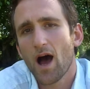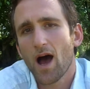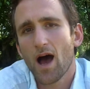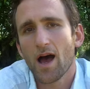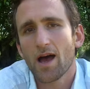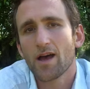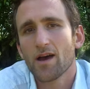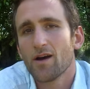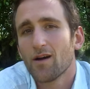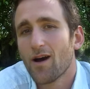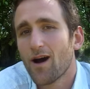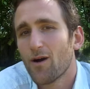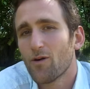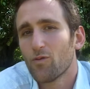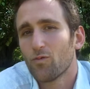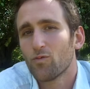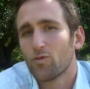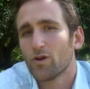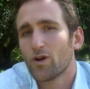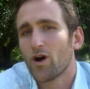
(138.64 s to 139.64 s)
I
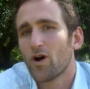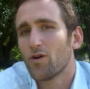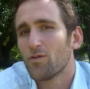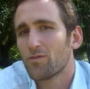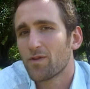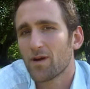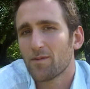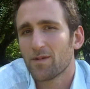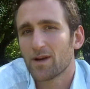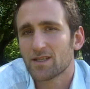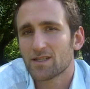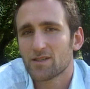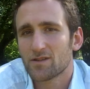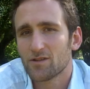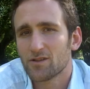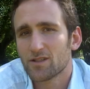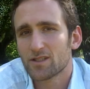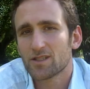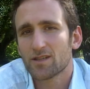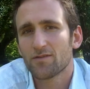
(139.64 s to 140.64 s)
would hope that my
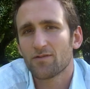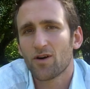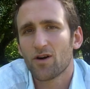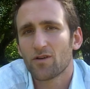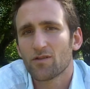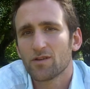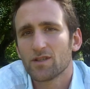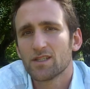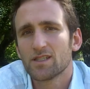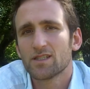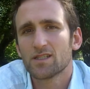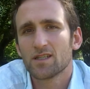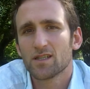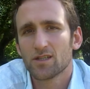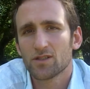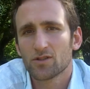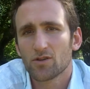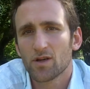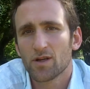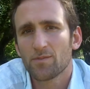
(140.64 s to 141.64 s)
students have always
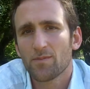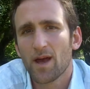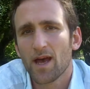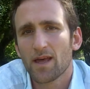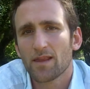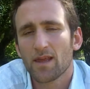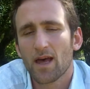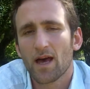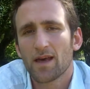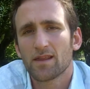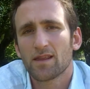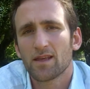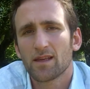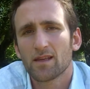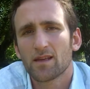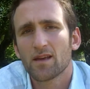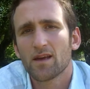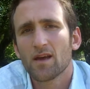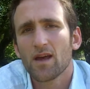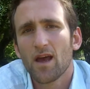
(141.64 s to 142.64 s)
enjoyed math. I
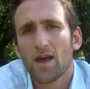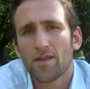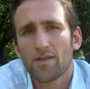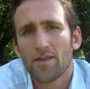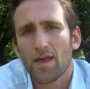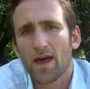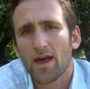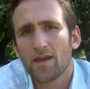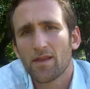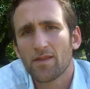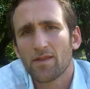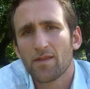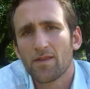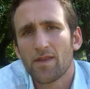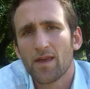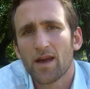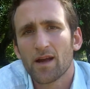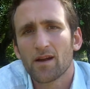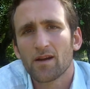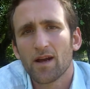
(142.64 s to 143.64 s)
think that
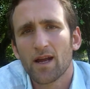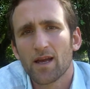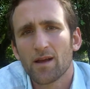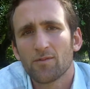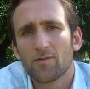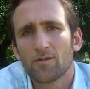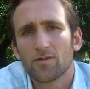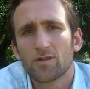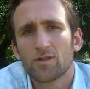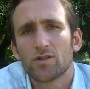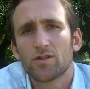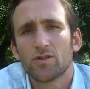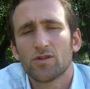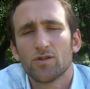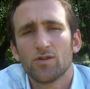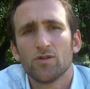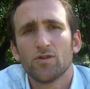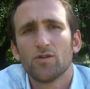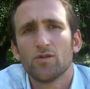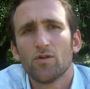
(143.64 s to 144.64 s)
they're able
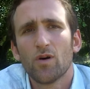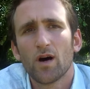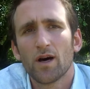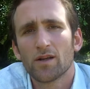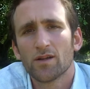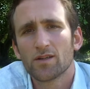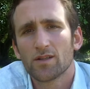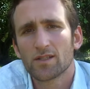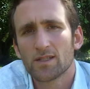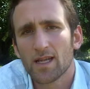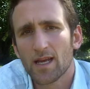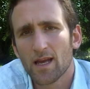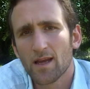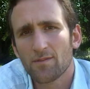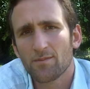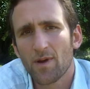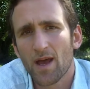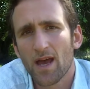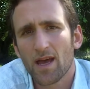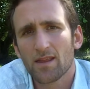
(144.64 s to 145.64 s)
to
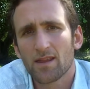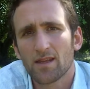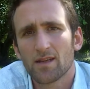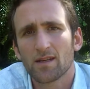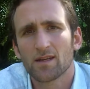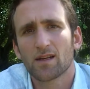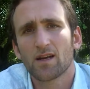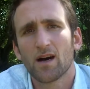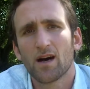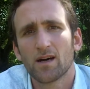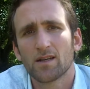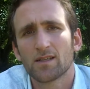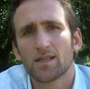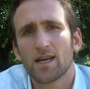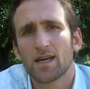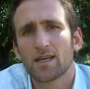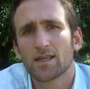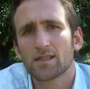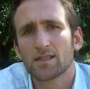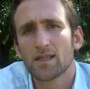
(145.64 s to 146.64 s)
understand math in
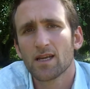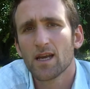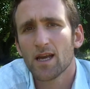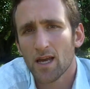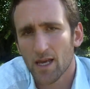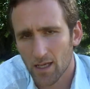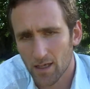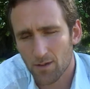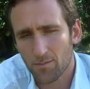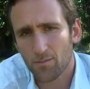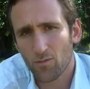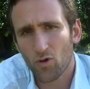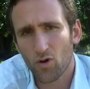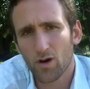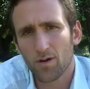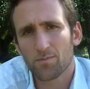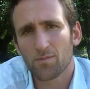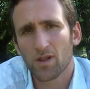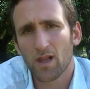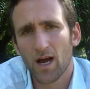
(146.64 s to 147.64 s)
a
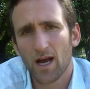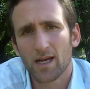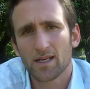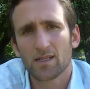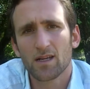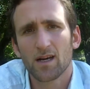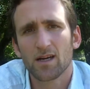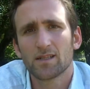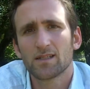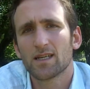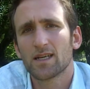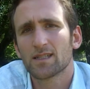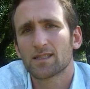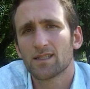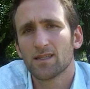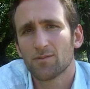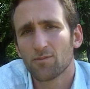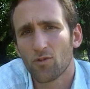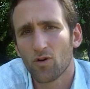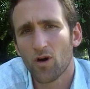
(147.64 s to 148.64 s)
more applied
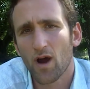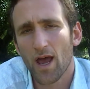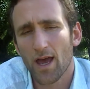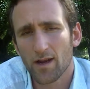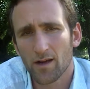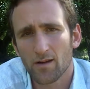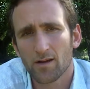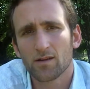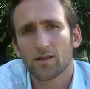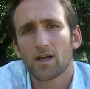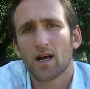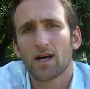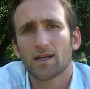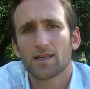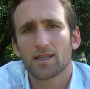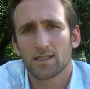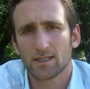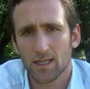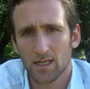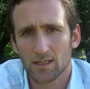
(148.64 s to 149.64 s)
context, in a
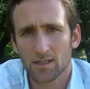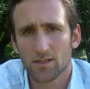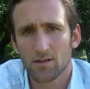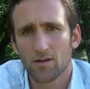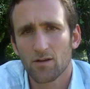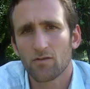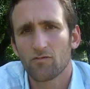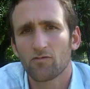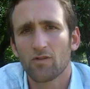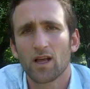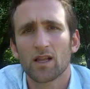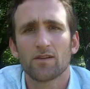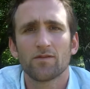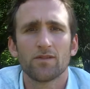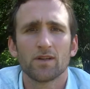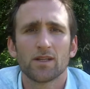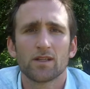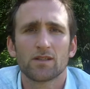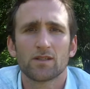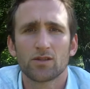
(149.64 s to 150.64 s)
context that's
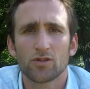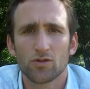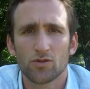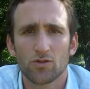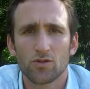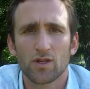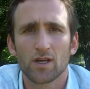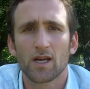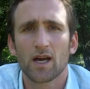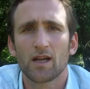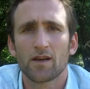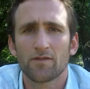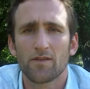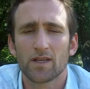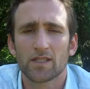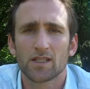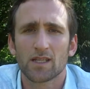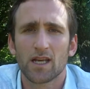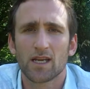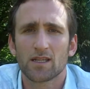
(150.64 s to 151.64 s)
relevant to the kind of
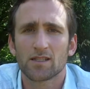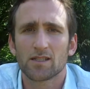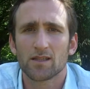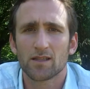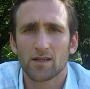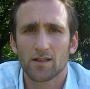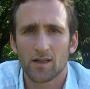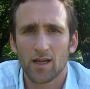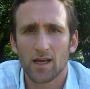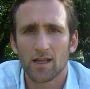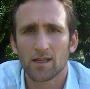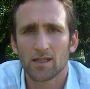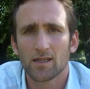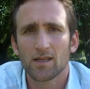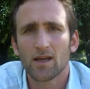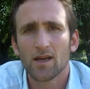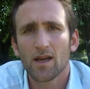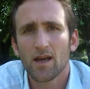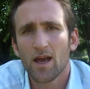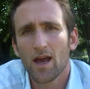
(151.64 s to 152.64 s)
education they're getting
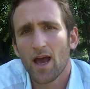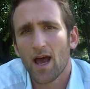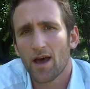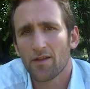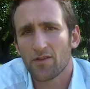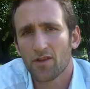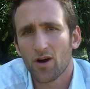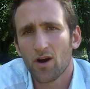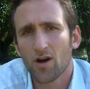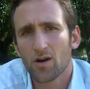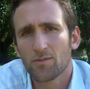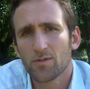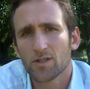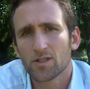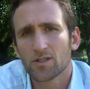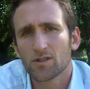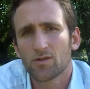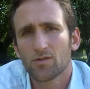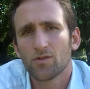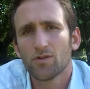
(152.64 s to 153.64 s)
at the Harbor
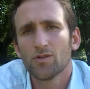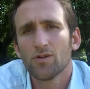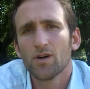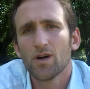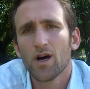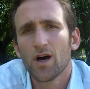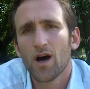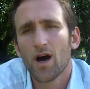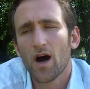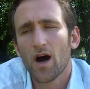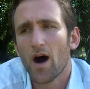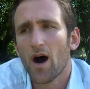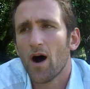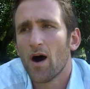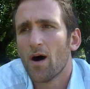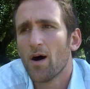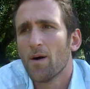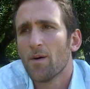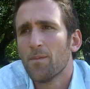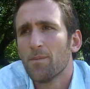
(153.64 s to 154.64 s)
School.
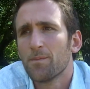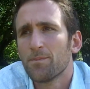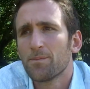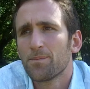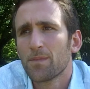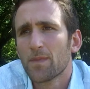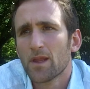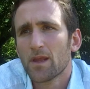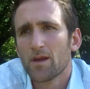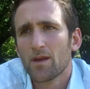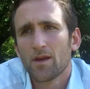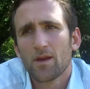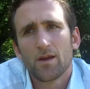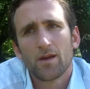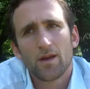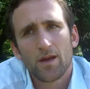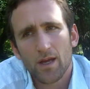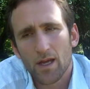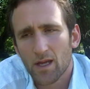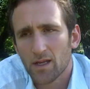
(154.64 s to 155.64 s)

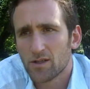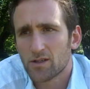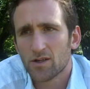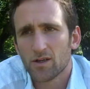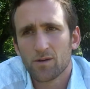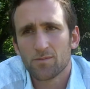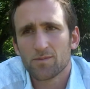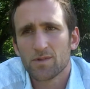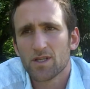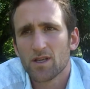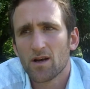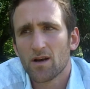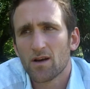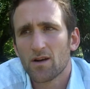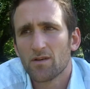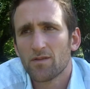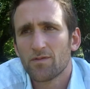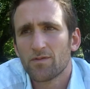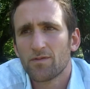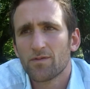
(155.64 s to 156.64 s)
In terms
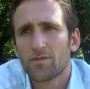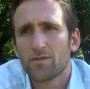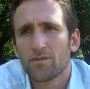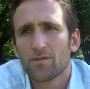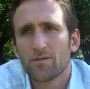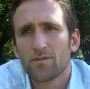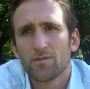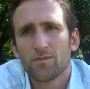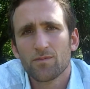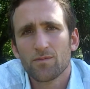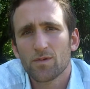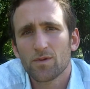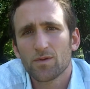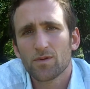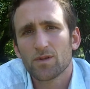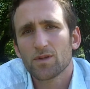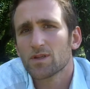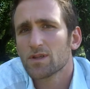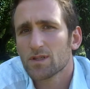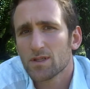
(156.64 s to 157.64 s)
of
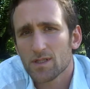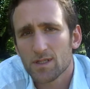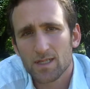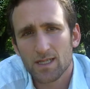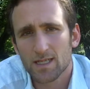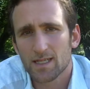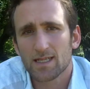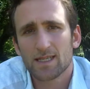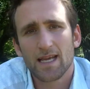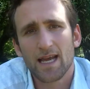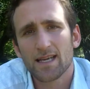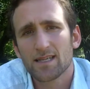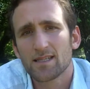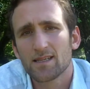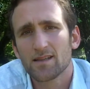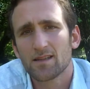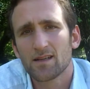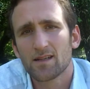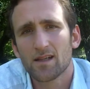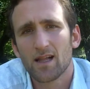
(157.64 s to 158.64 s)
success
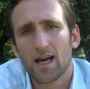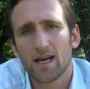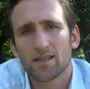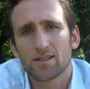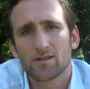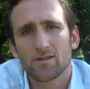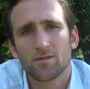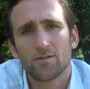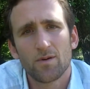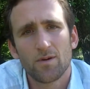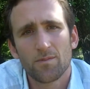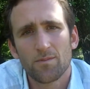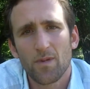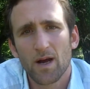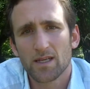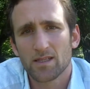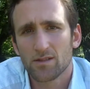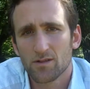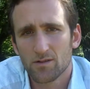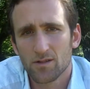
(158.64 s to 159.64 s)
in the classroom,
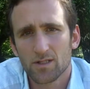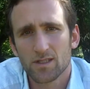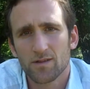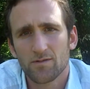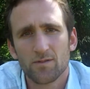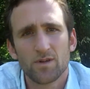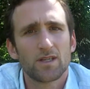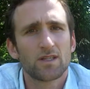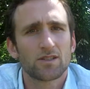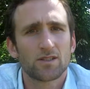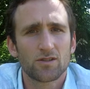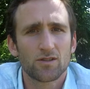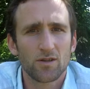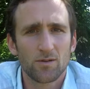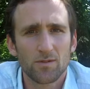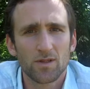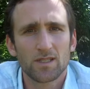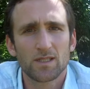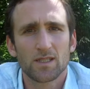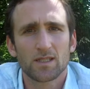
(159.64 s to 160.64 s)
my students have been
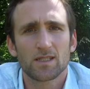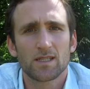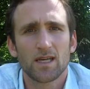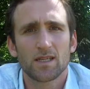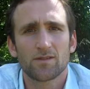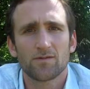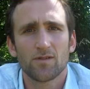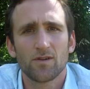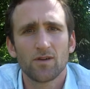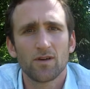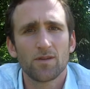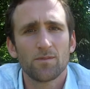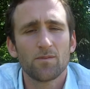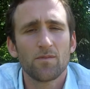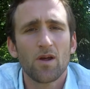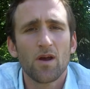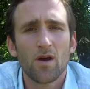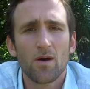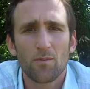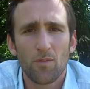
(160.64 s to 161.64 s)
extremely successful, and
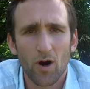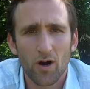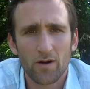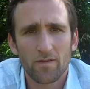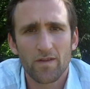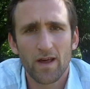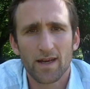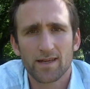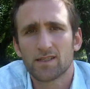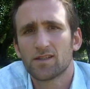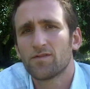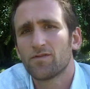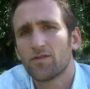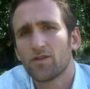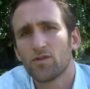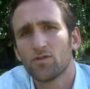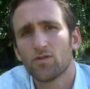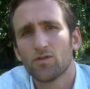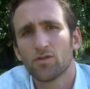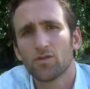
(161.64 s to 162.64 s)
part of that is
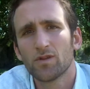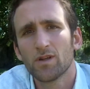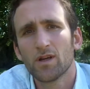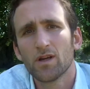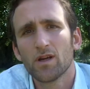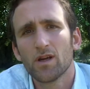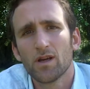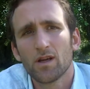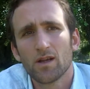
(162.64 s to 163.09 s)
fueled